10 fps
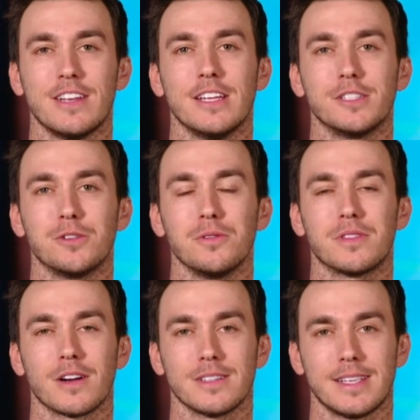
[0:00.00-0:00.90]
and two
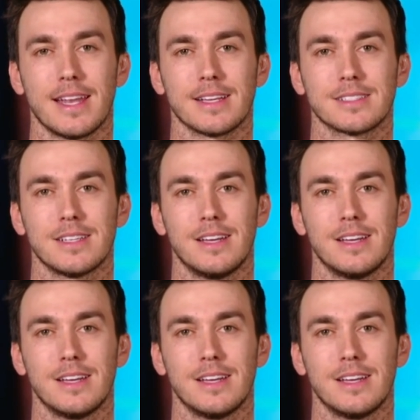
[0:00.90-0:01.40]
thirds innings.